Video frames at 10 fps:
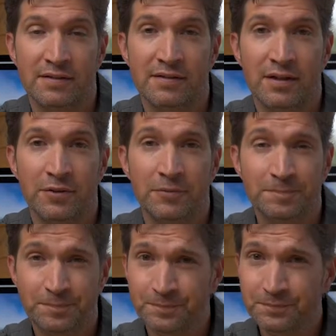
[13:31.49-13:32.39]
So
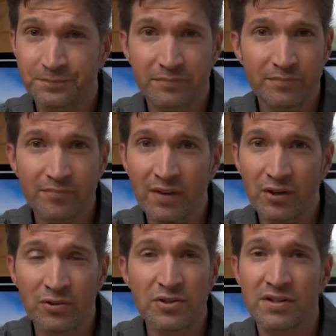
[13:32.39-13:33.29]

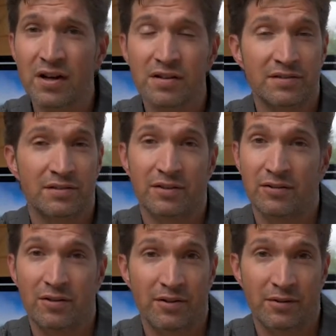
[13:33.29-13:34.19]
you're just constantly
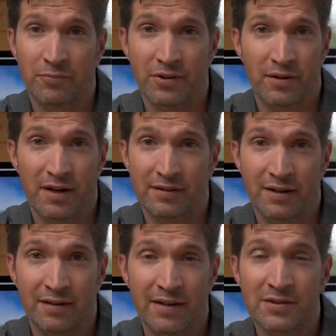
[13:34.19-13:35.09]
learning when you're out
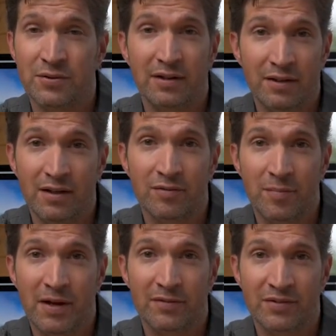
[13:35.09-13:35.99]
there. And that's what I love
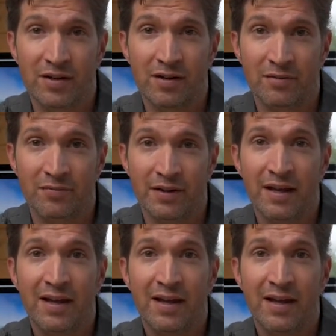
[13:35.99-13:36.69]
about photography.